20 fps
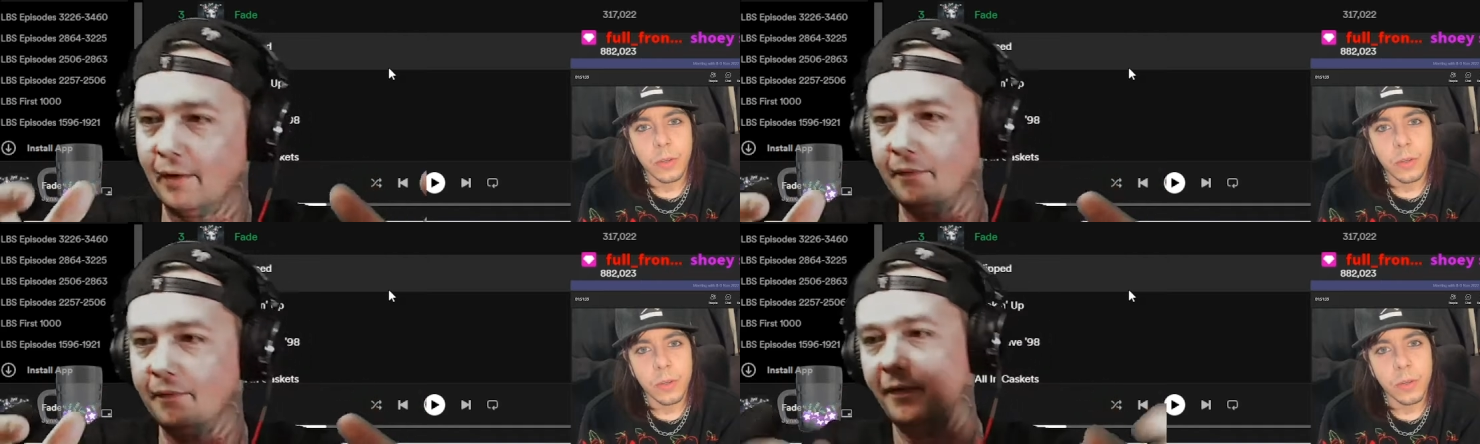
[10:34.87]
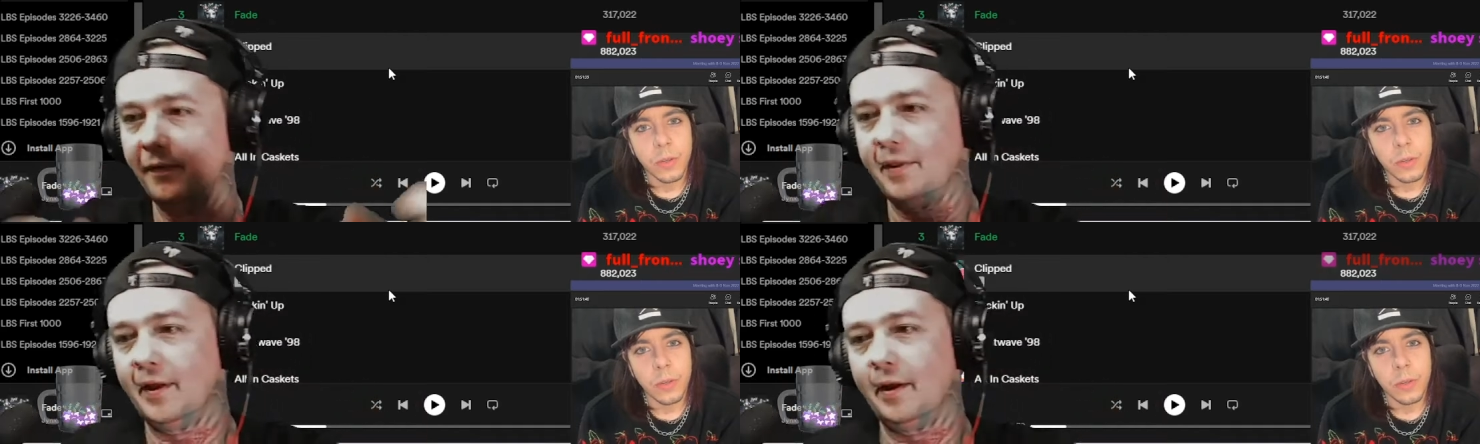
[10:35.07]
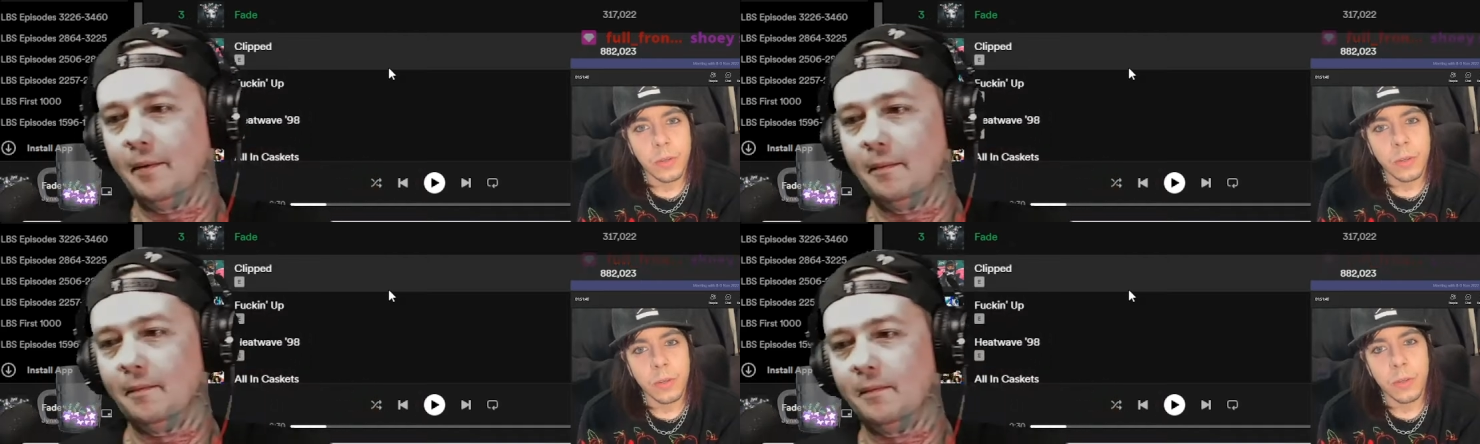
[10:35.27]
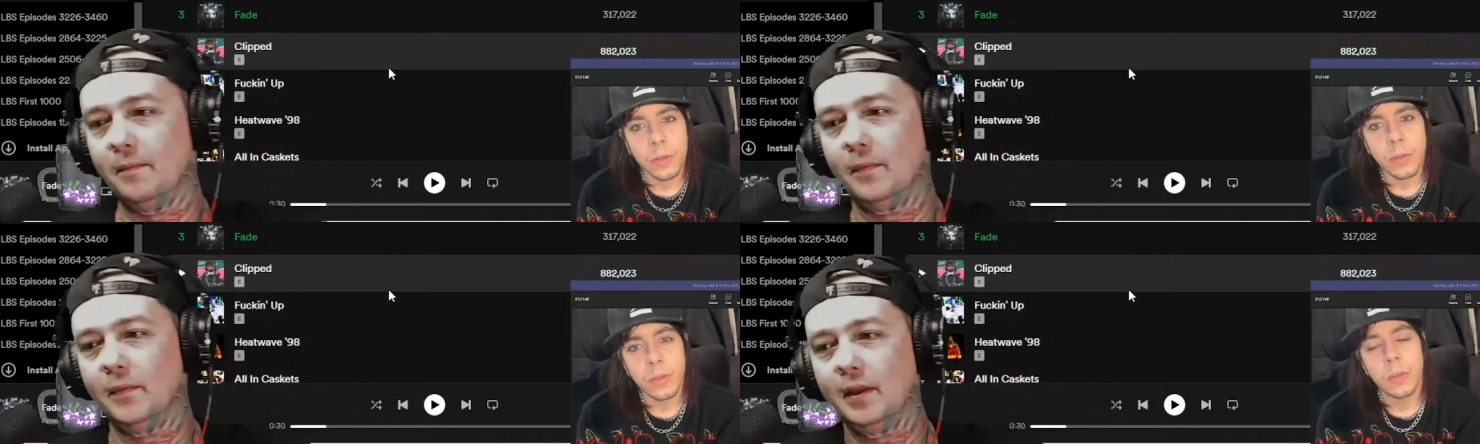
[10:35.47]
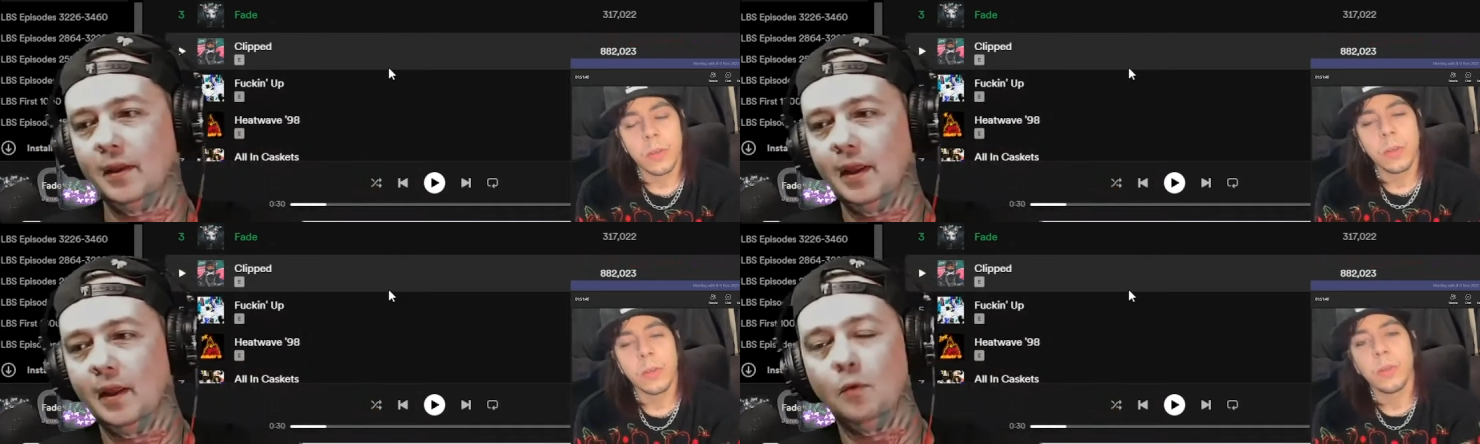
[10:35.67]
Speaker 1: on for
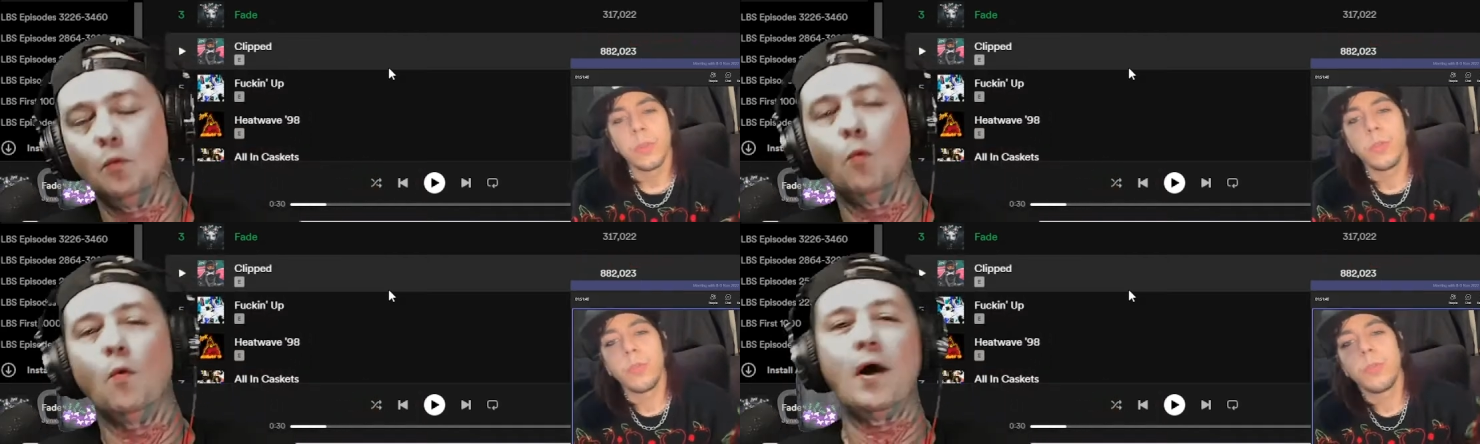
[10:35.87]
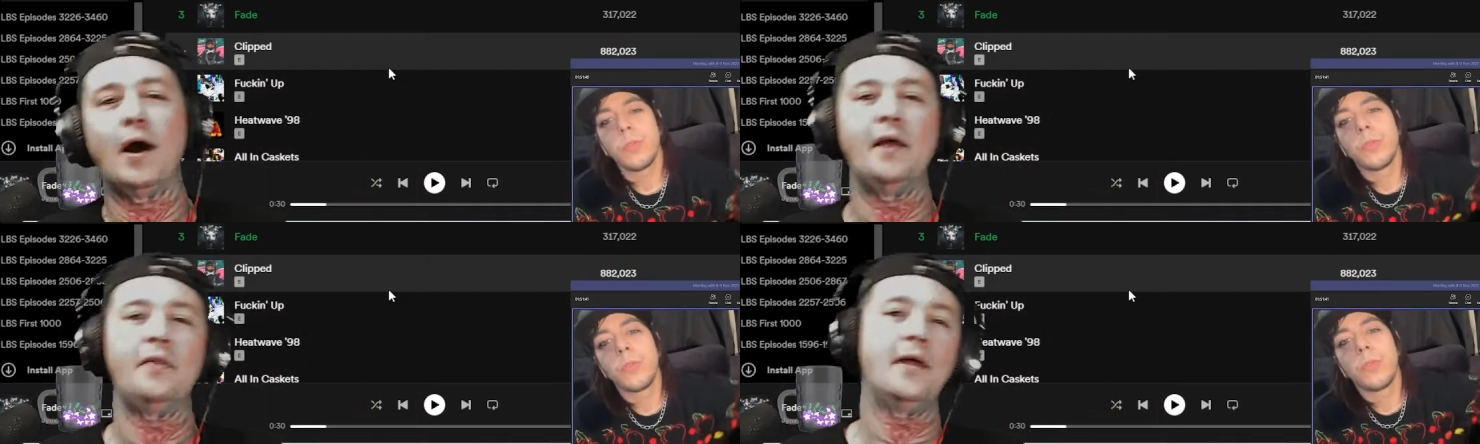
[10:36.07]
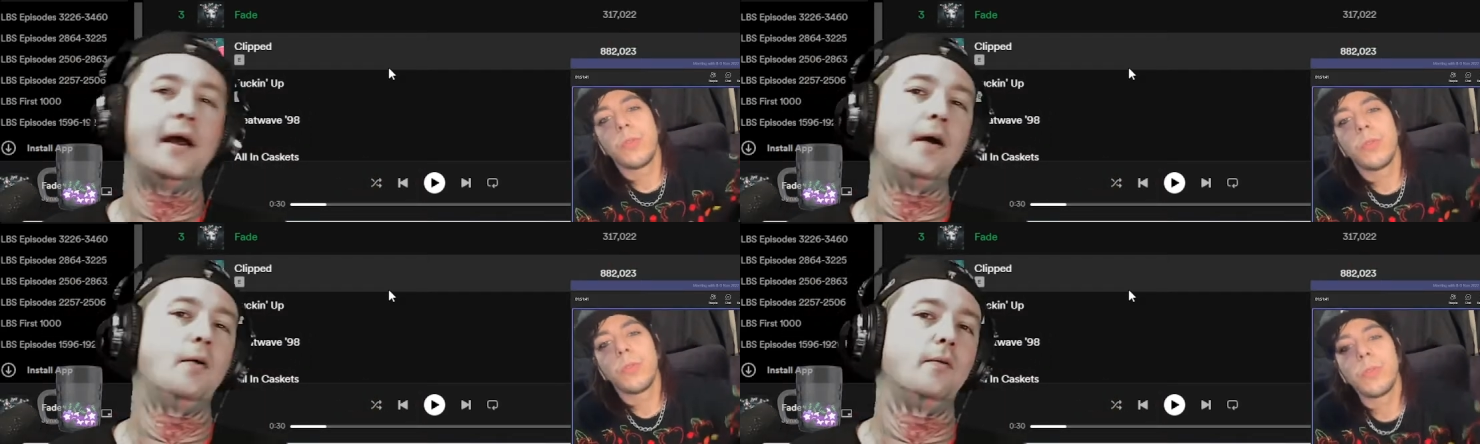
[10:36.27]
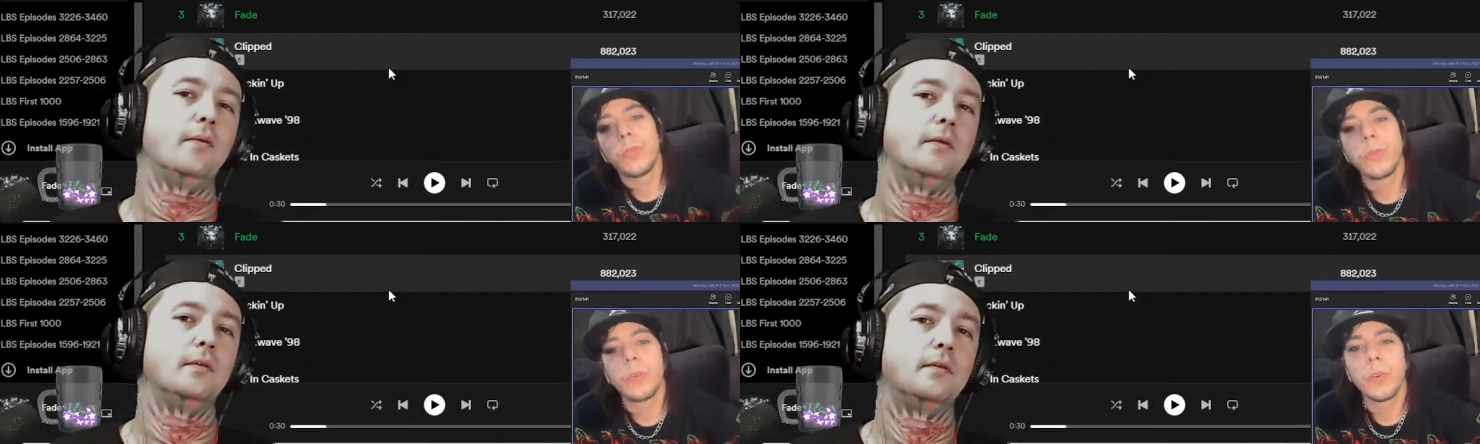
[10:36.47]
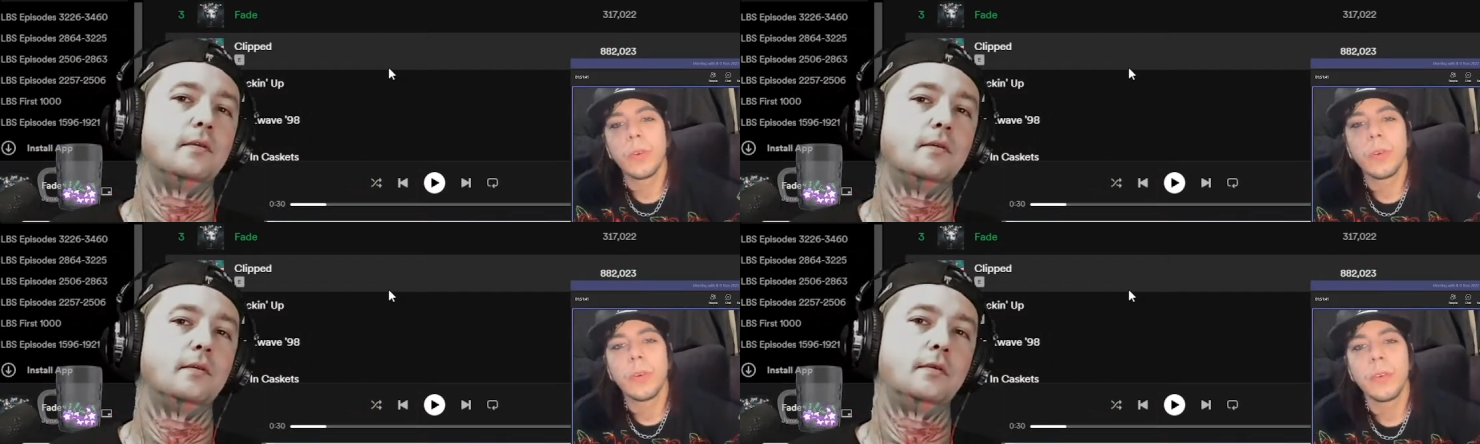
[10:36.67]
them, and why that
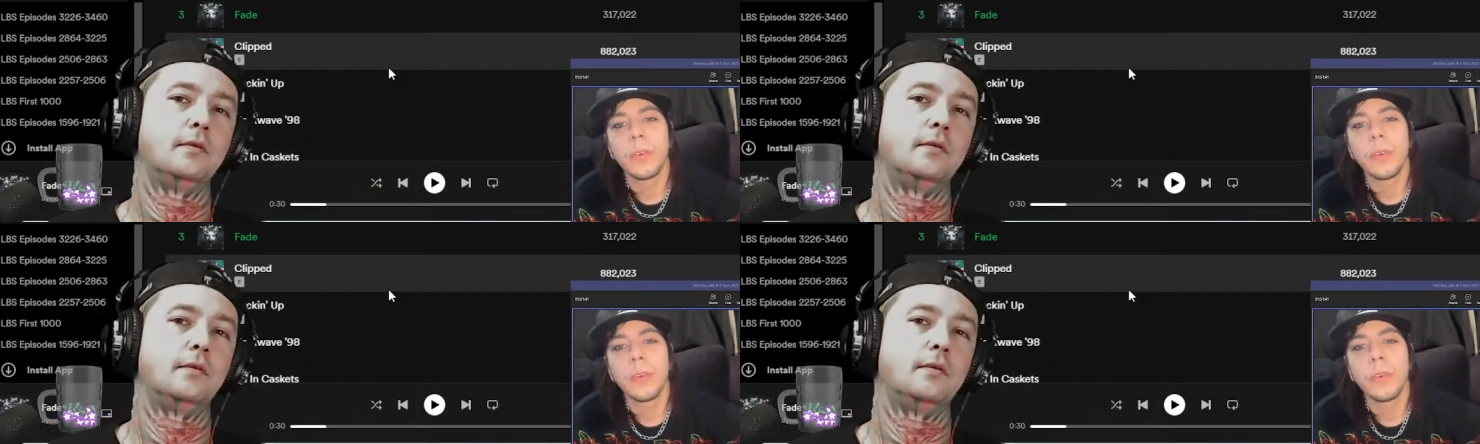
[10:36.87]
one?